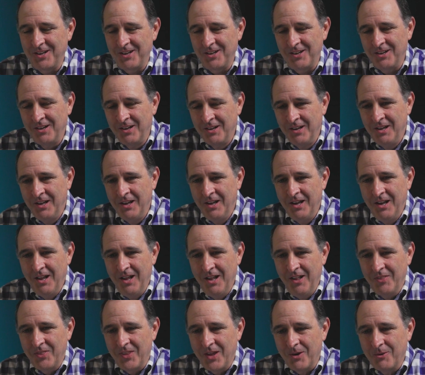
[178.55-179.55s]
And
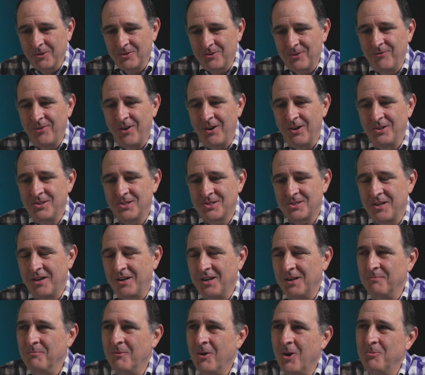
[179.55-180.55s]
there was a very
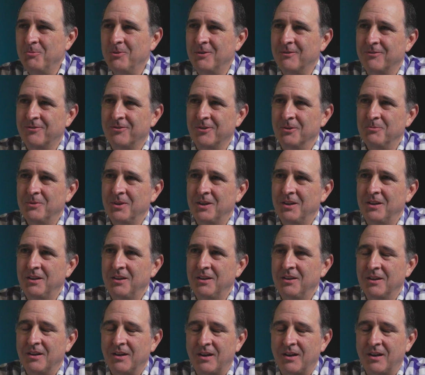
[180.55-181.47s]
stunning moment for me,